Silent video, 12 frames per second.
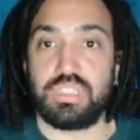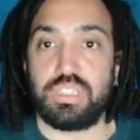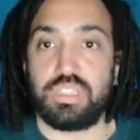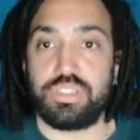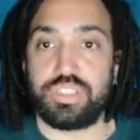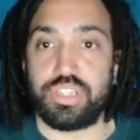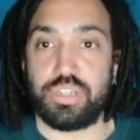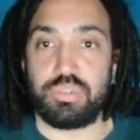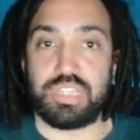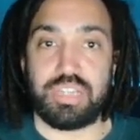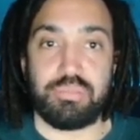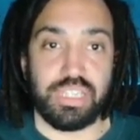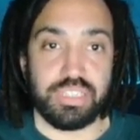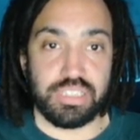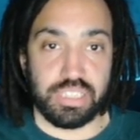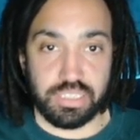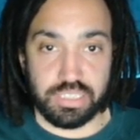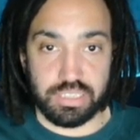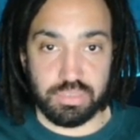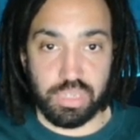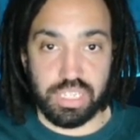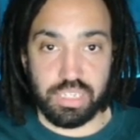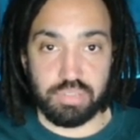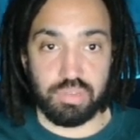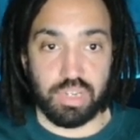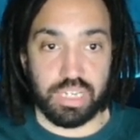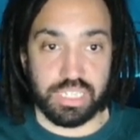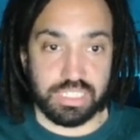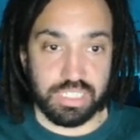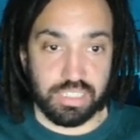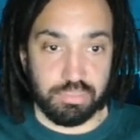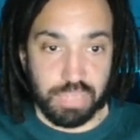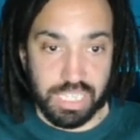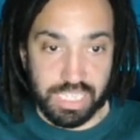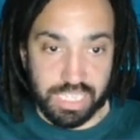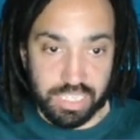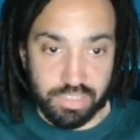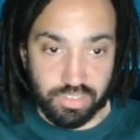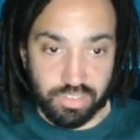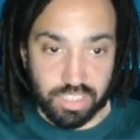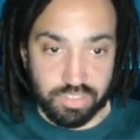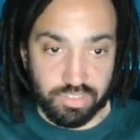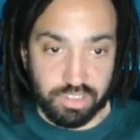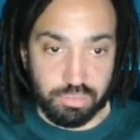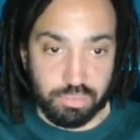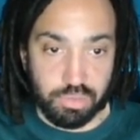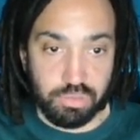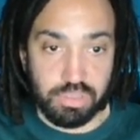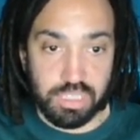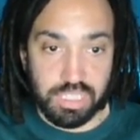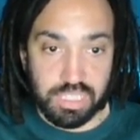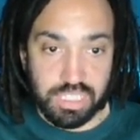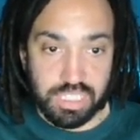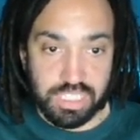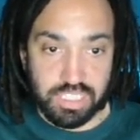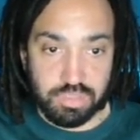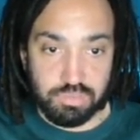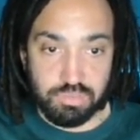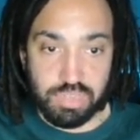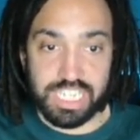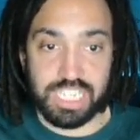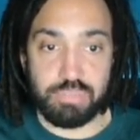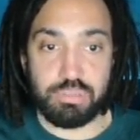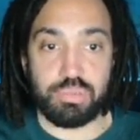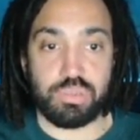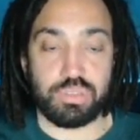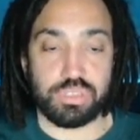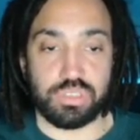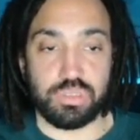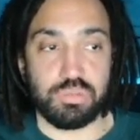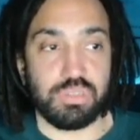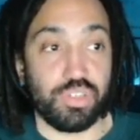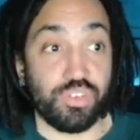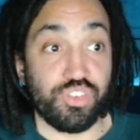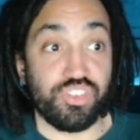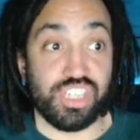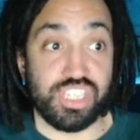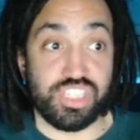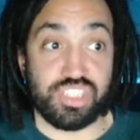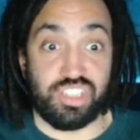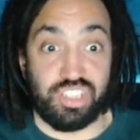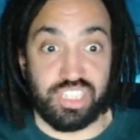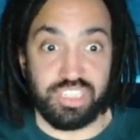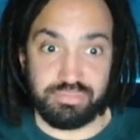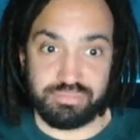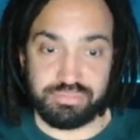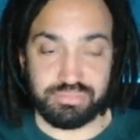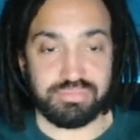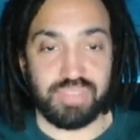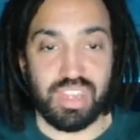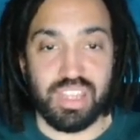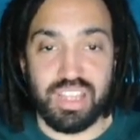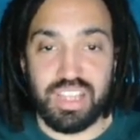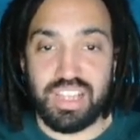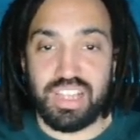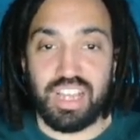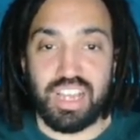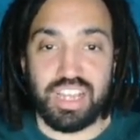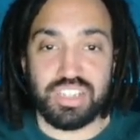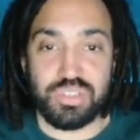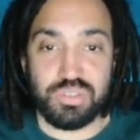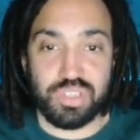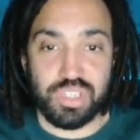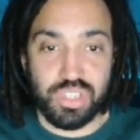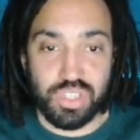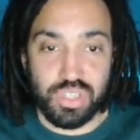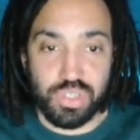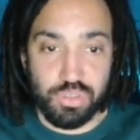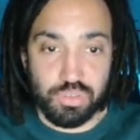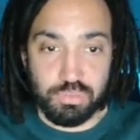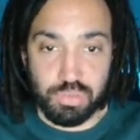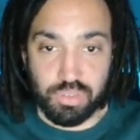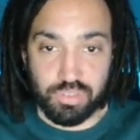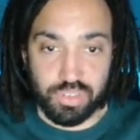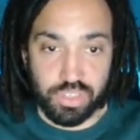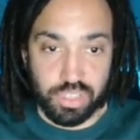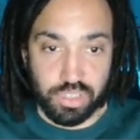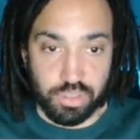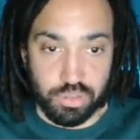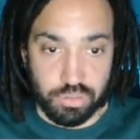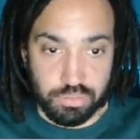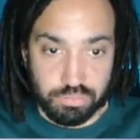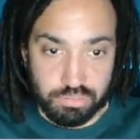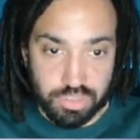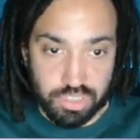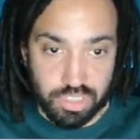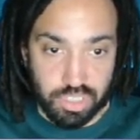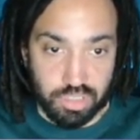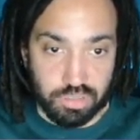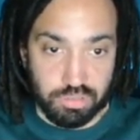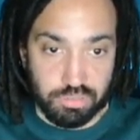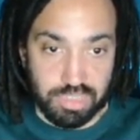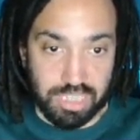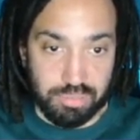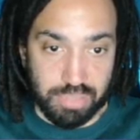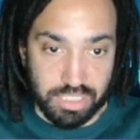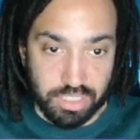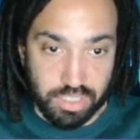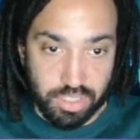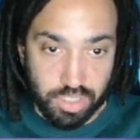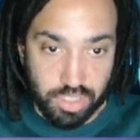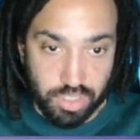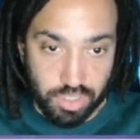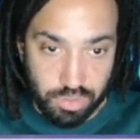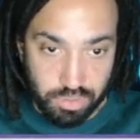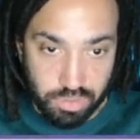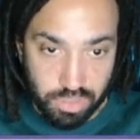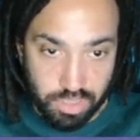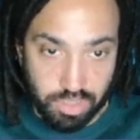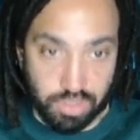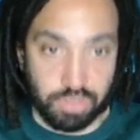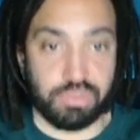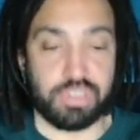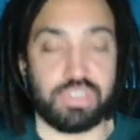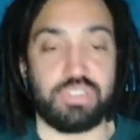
So, what that means is we can write that P, the first variable, is directly proportional, a little fish sign, to the cube of Q. So that means Q cubed.